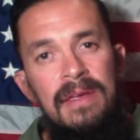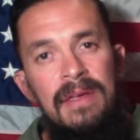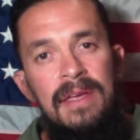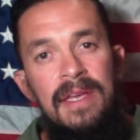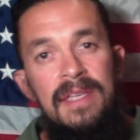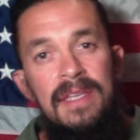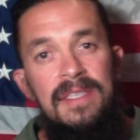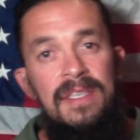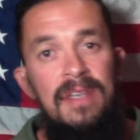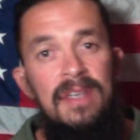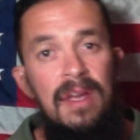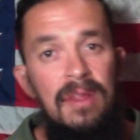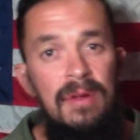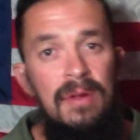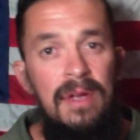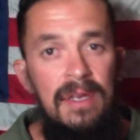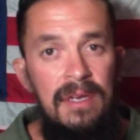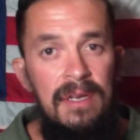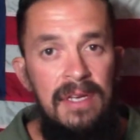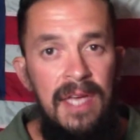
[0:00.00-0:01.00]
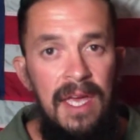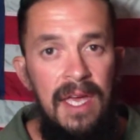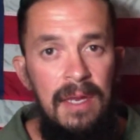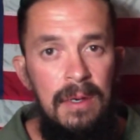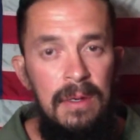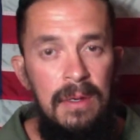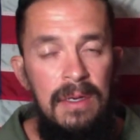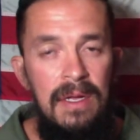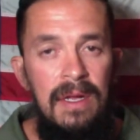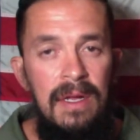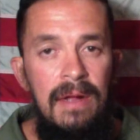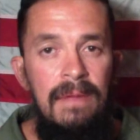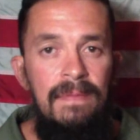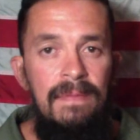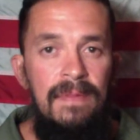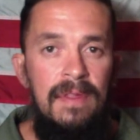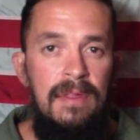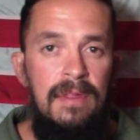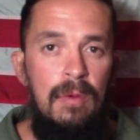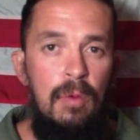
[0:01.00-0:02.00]
is another indicator
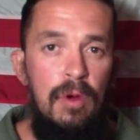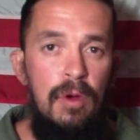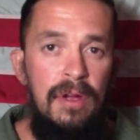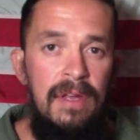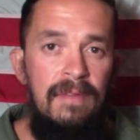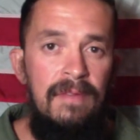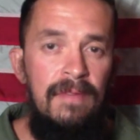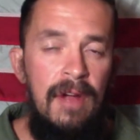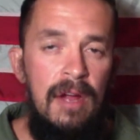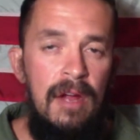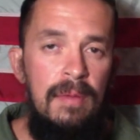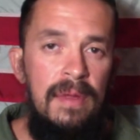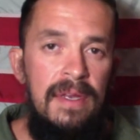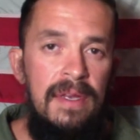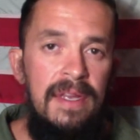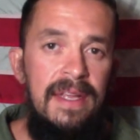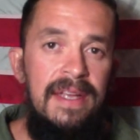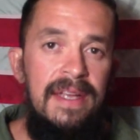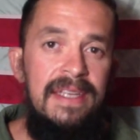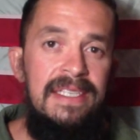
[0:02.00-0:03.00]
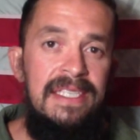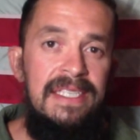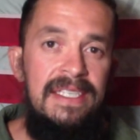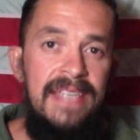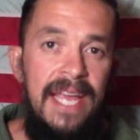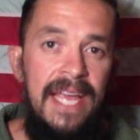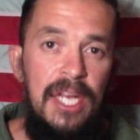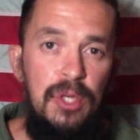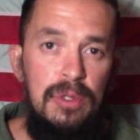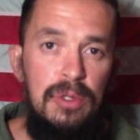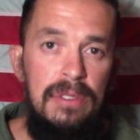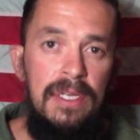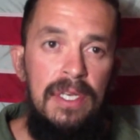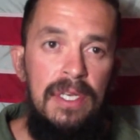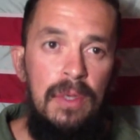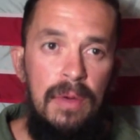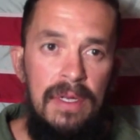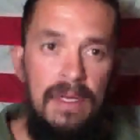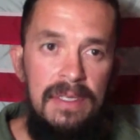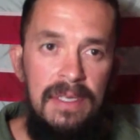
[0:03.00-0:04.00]
that the work environment is dangerously
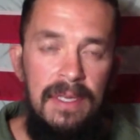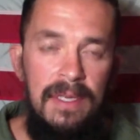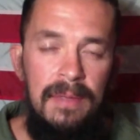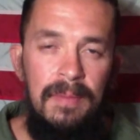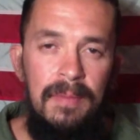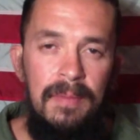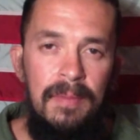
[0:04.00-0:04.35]
noisy.